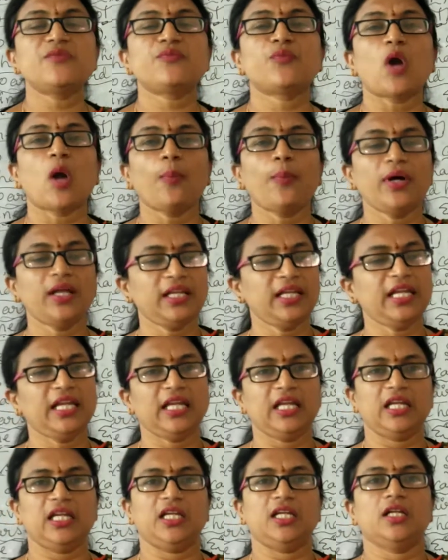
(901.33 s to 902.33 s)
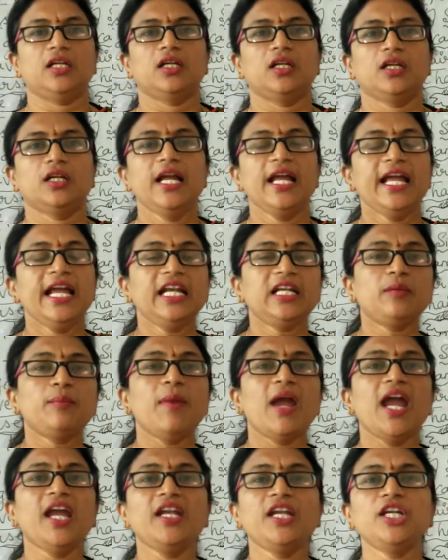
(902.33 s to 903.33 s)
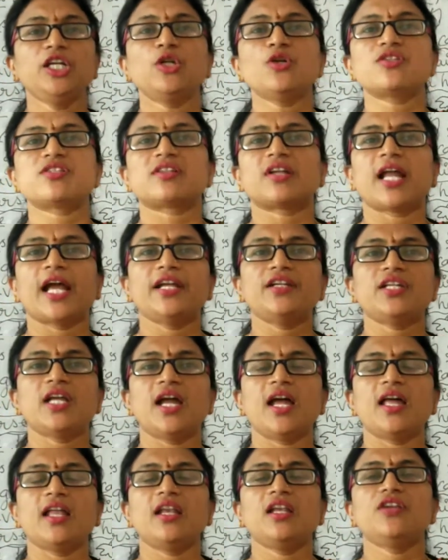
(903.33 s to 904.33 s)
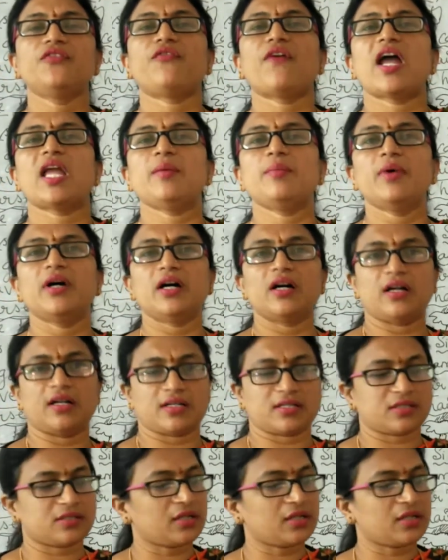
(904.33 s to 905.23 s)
properly. It made into straightened fibers.